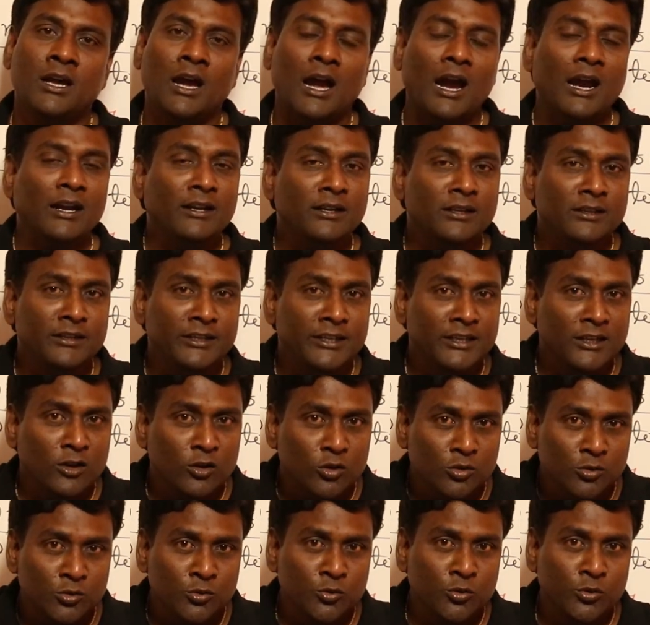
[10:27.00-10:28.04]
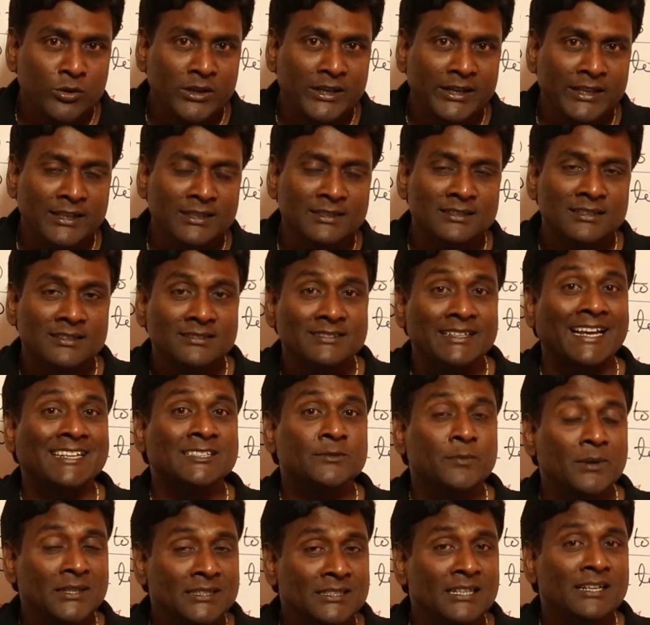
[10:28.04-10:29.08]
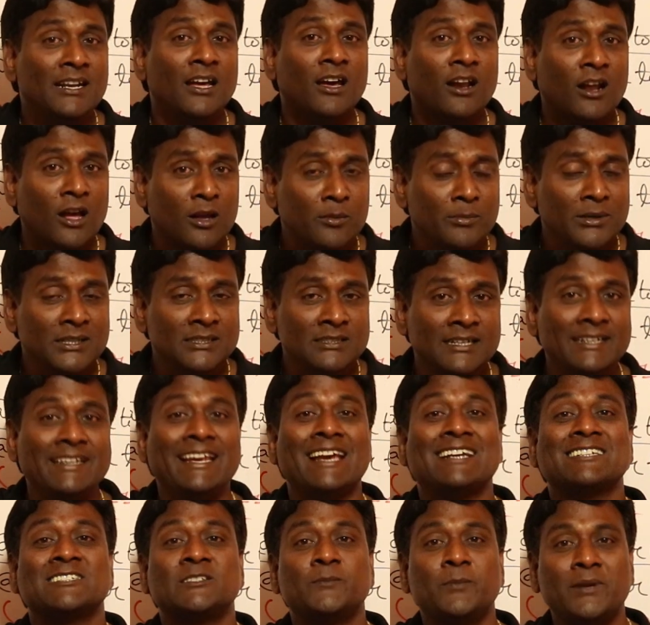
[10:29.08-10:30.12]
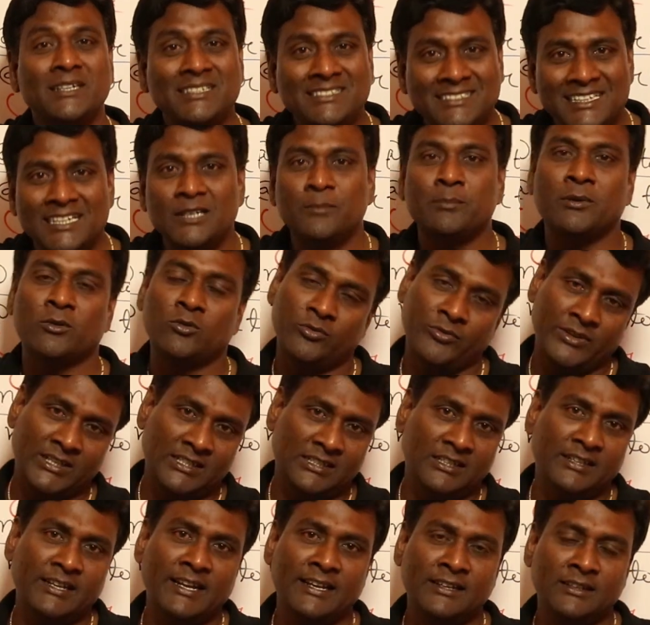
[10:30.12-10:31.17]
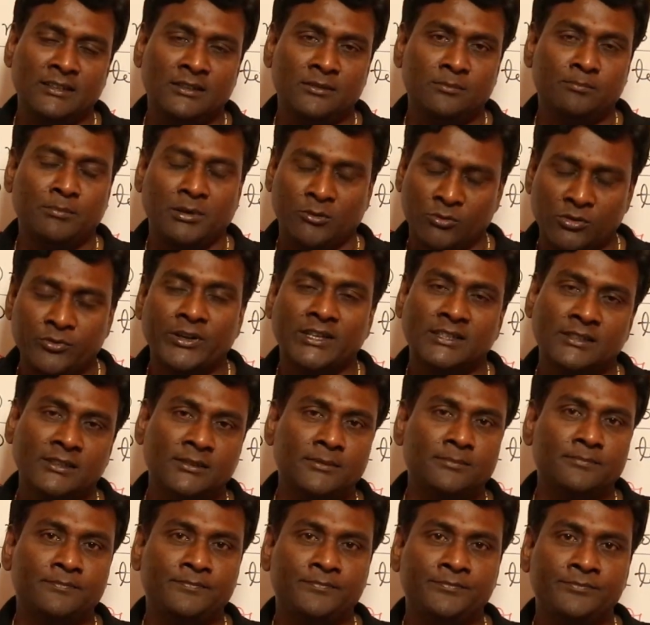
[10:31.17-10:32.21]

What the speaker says: And nearer to unity, in this X by Z or R by Z, X by Z power factor angle, power factor.